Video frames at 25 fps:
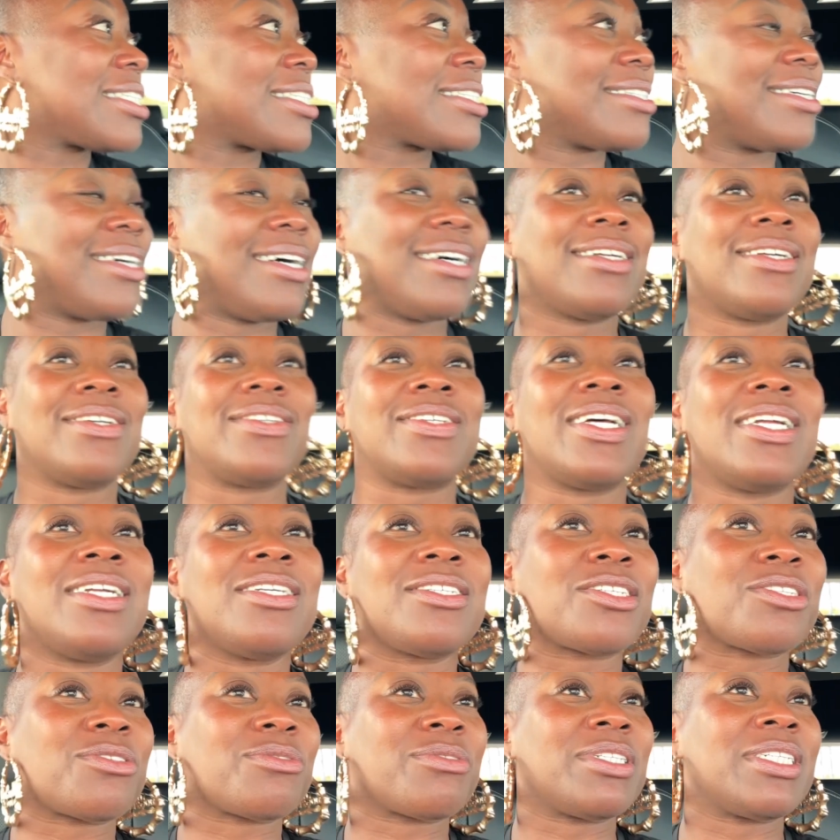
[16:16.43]
I know that
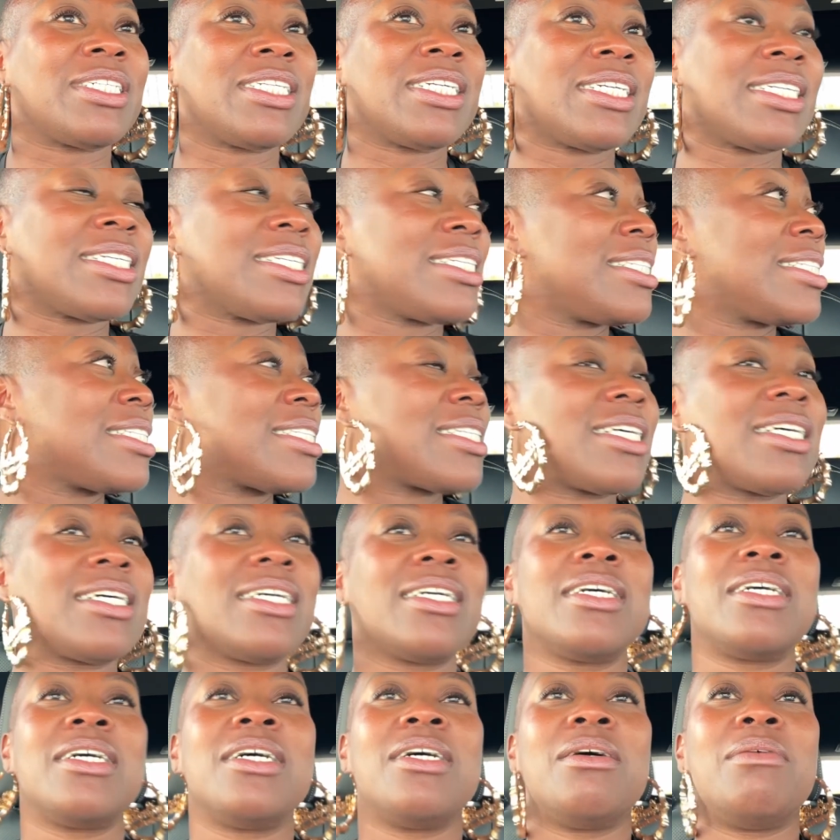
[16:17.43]
looks really
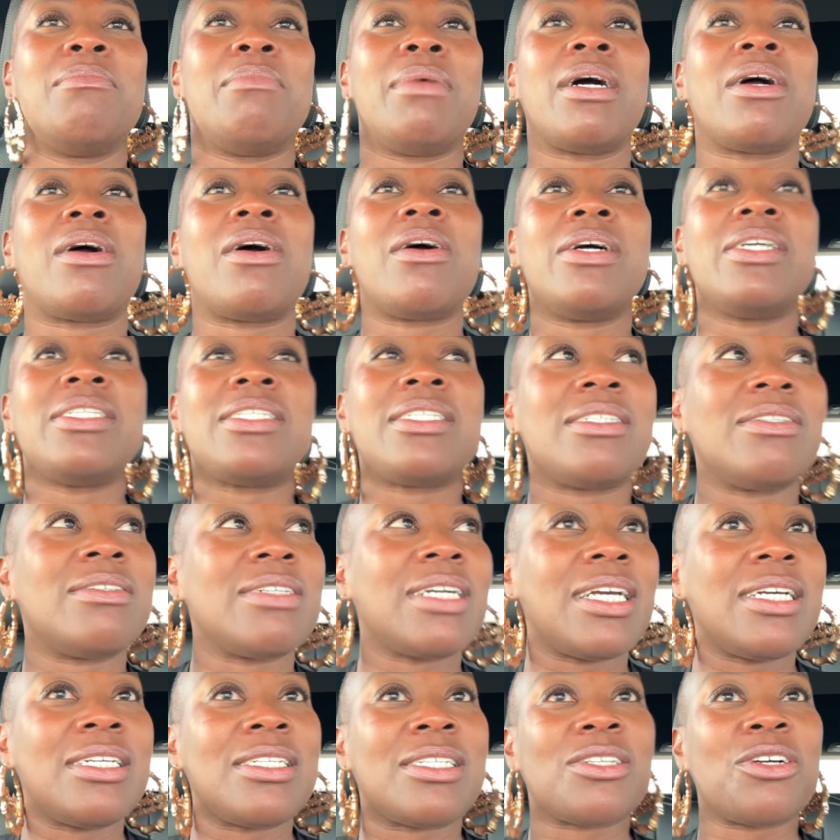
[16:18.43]
nice. My car is still
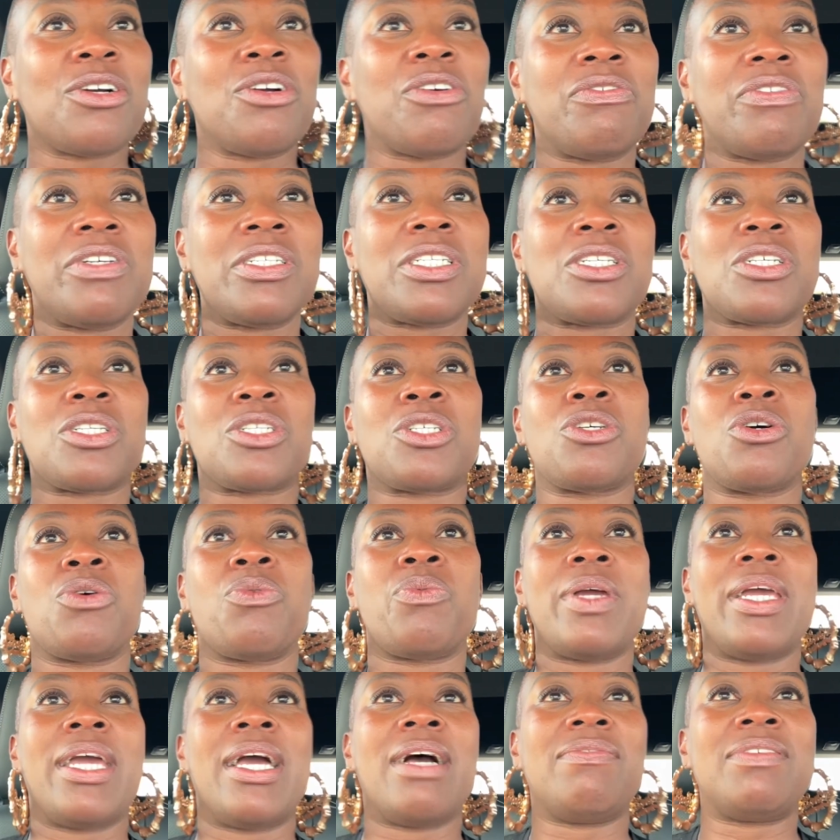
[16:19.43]
getting serviced, so we
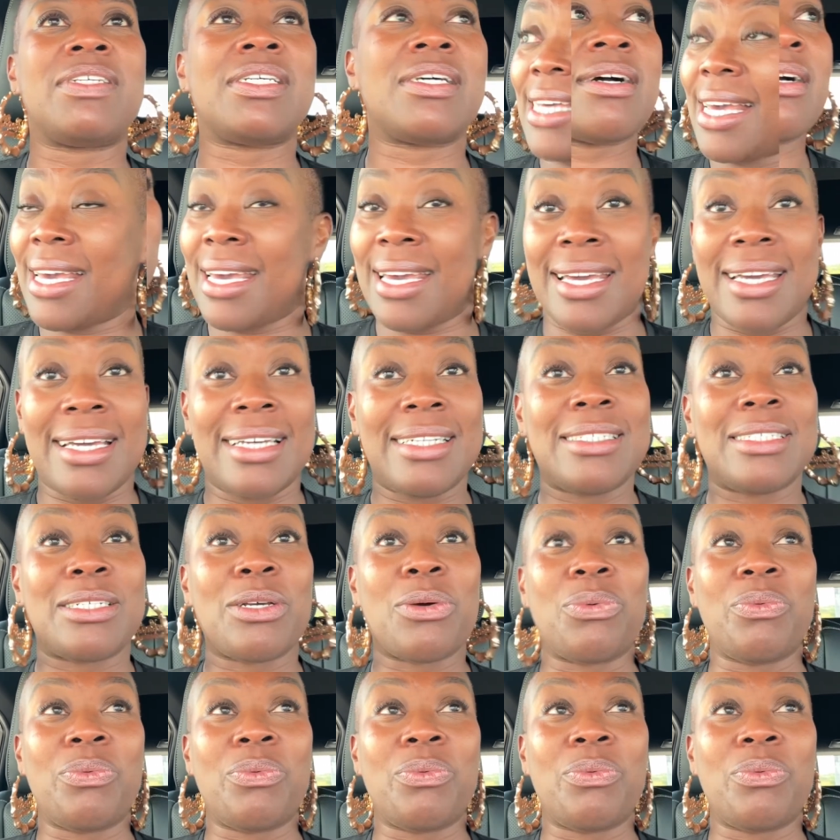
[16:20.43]
have time.